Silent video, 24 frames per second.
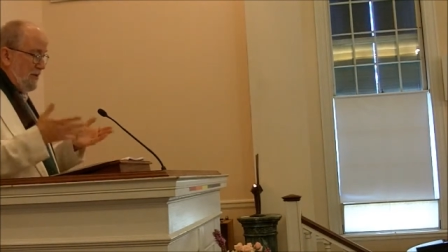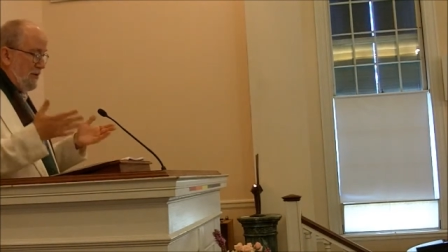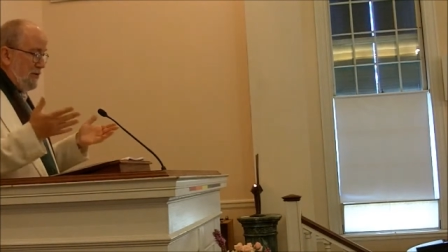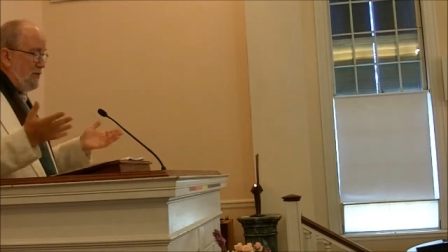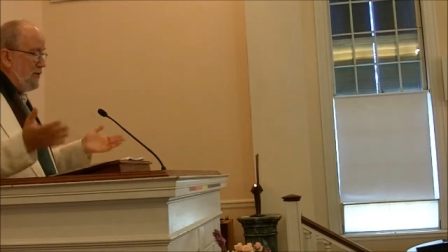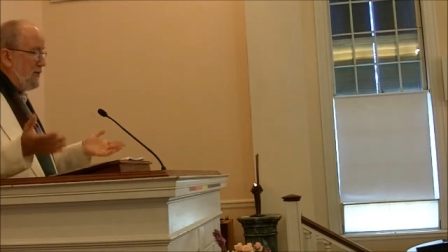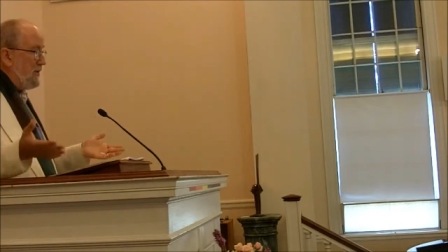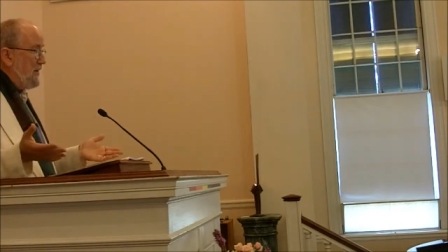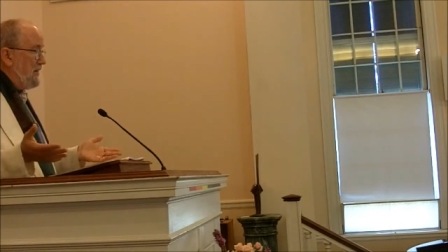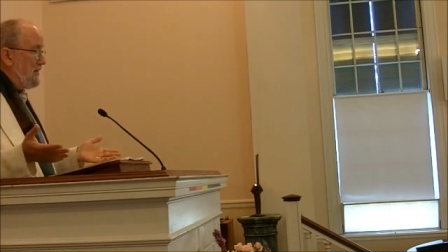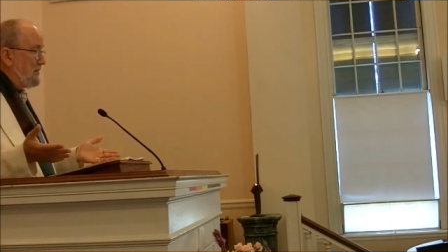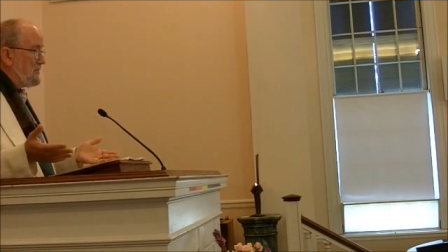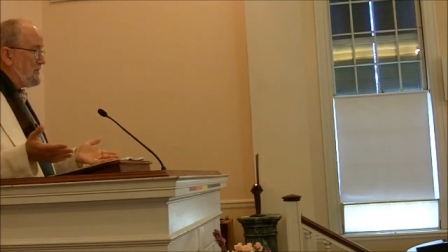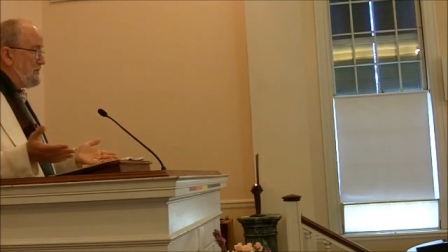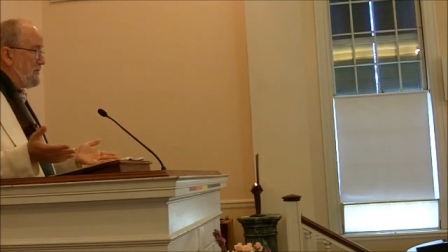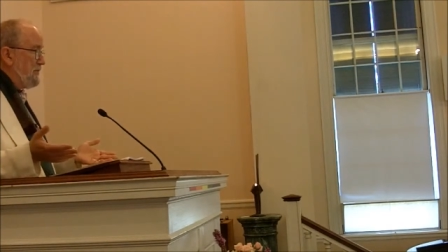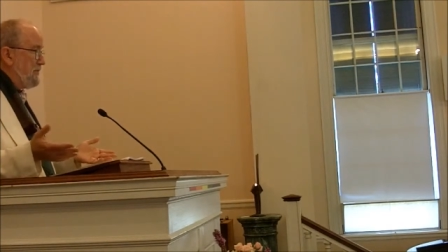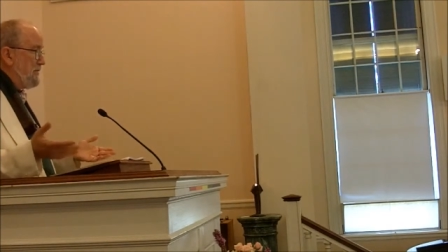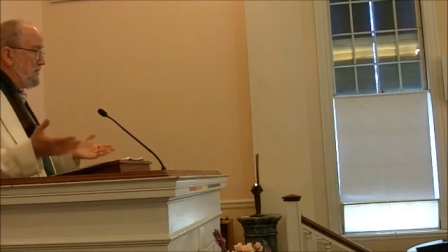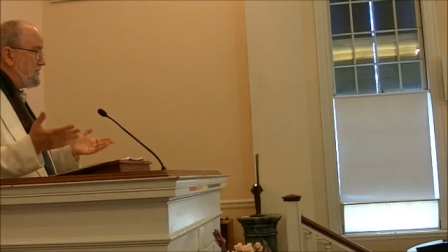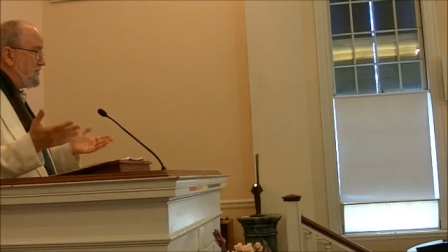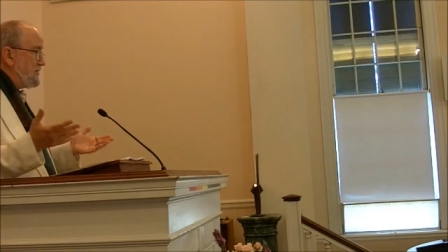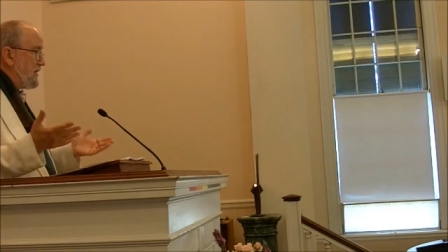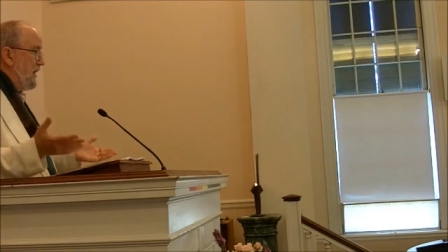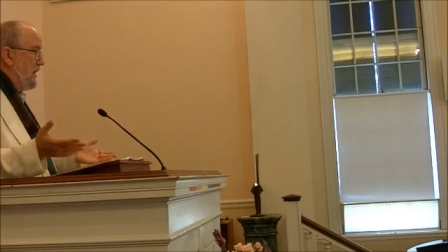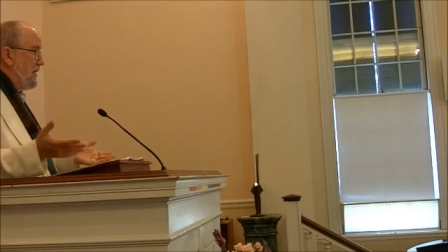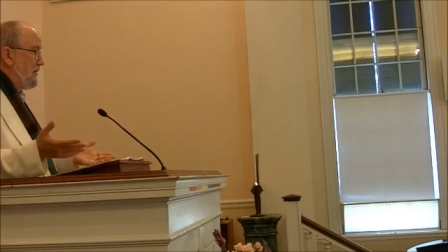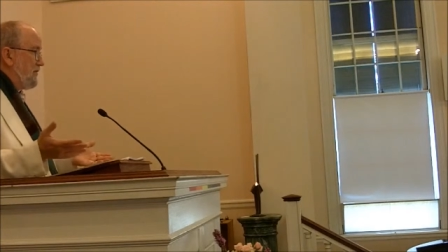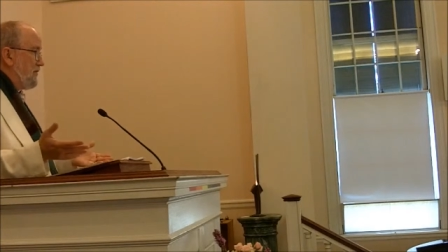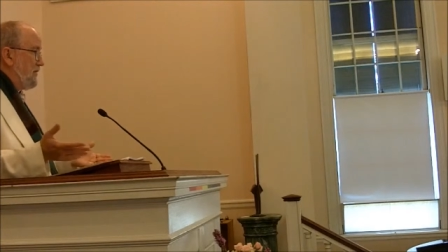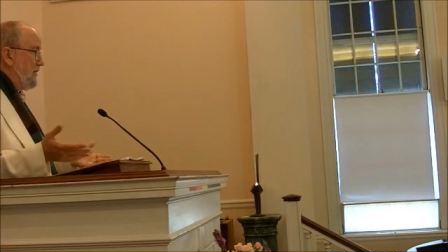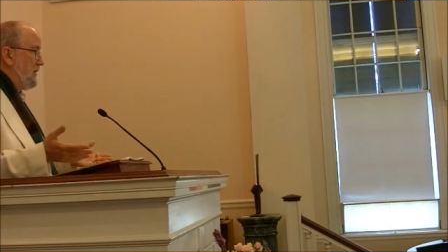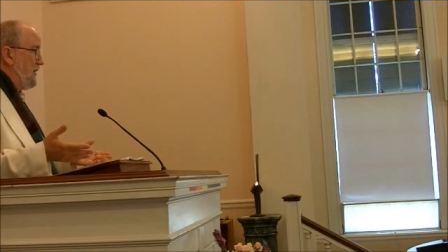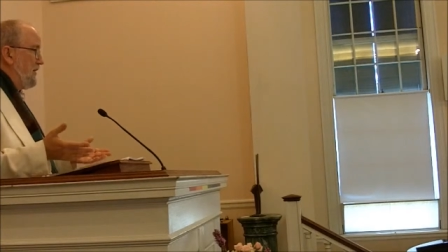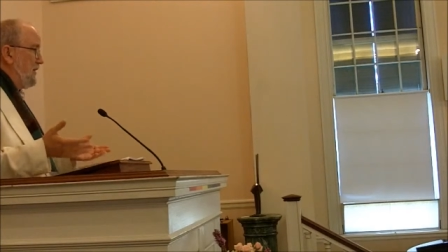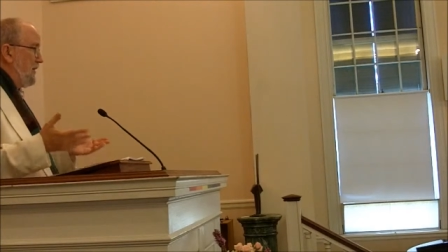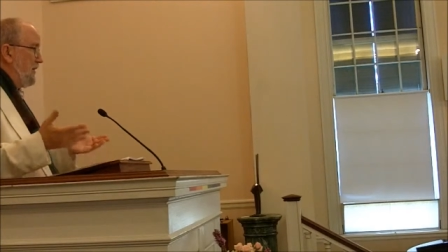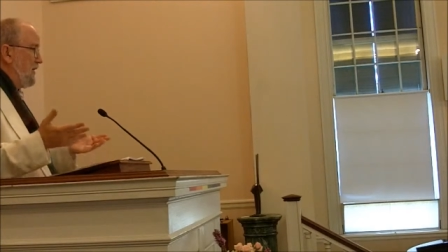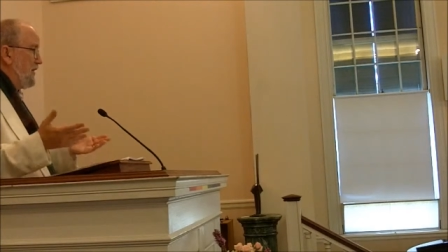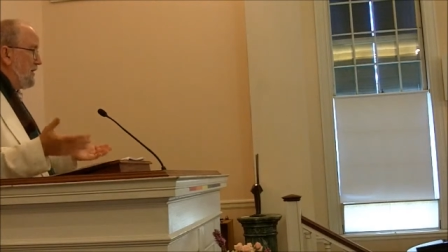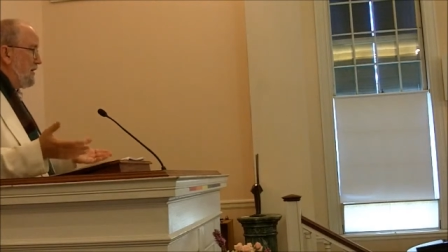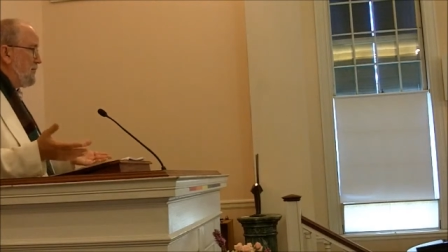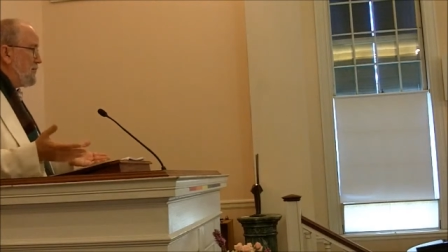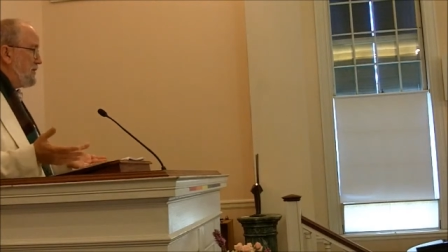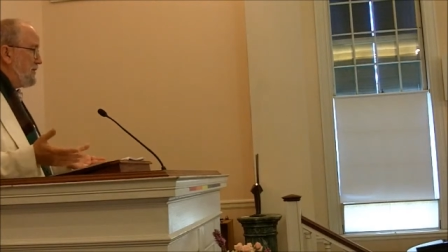who gets to be sovereign in a